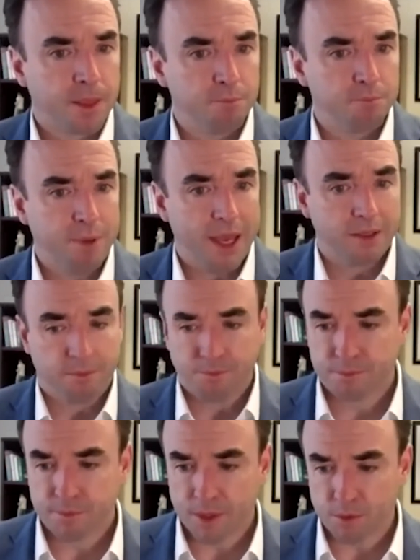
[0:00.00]
Ben,
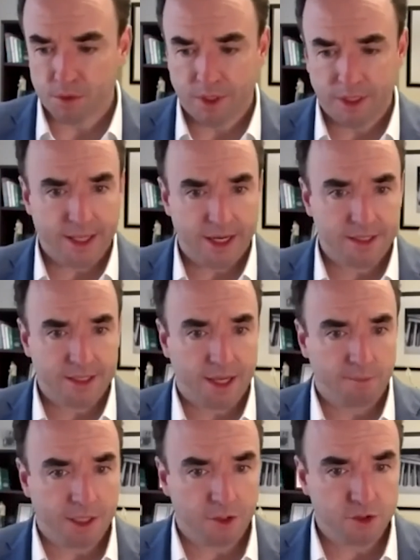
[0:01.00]
and we're running out of
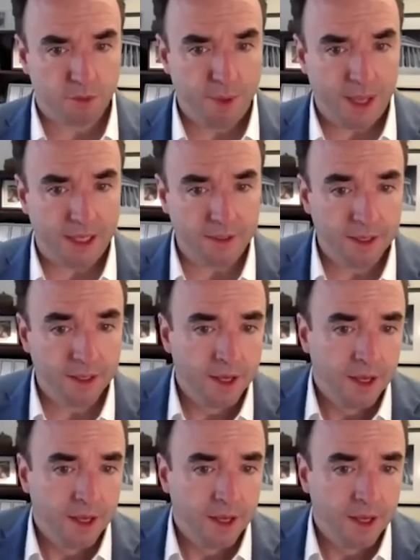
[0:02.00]
time here. So Ben,